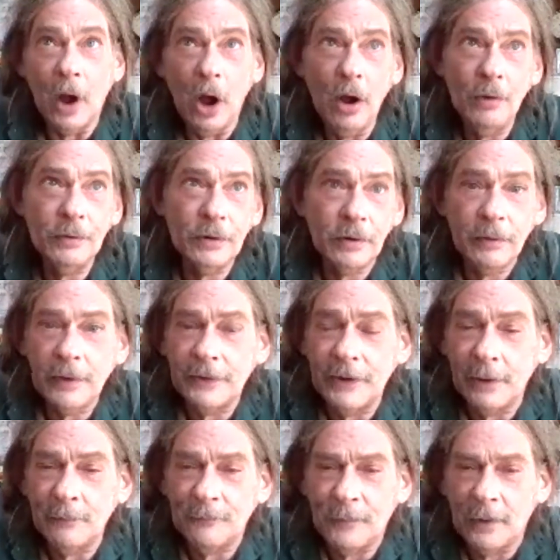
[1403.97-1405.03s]
Hohner
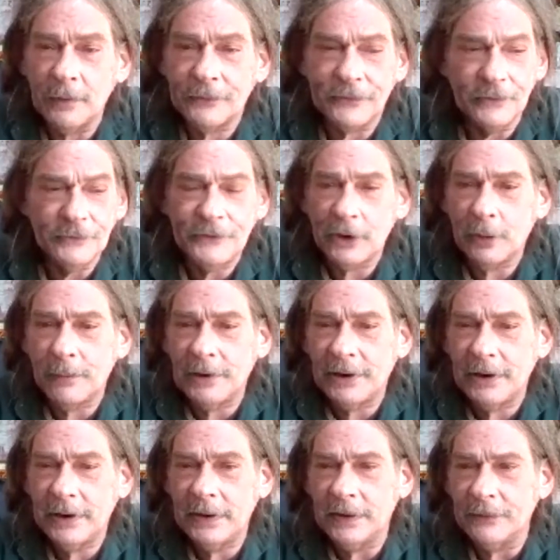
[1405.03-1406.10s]
and them folks in
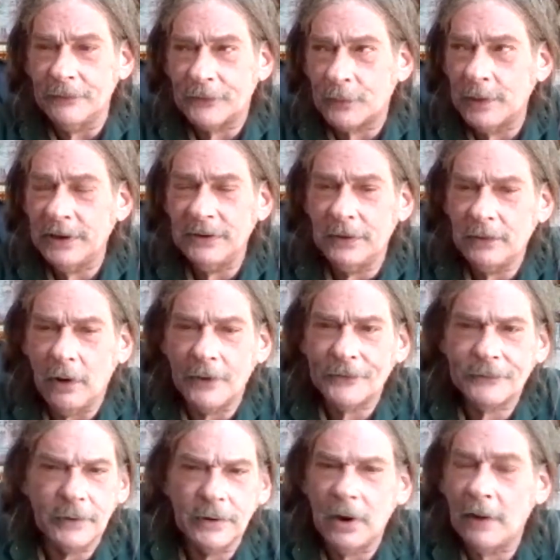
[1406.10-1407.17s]
Germany and Sweden and
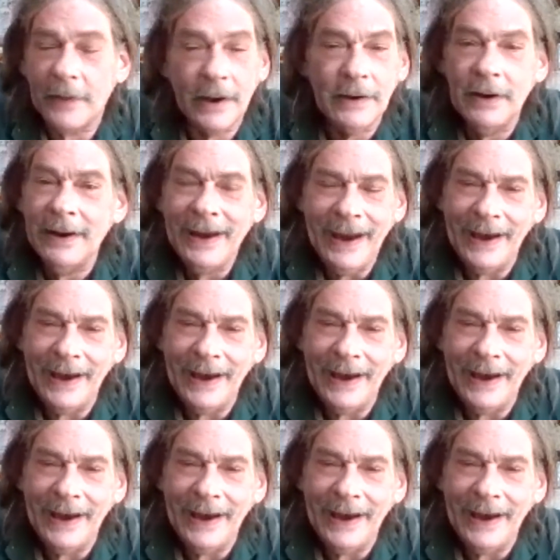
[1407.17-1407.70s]
Austria and all that,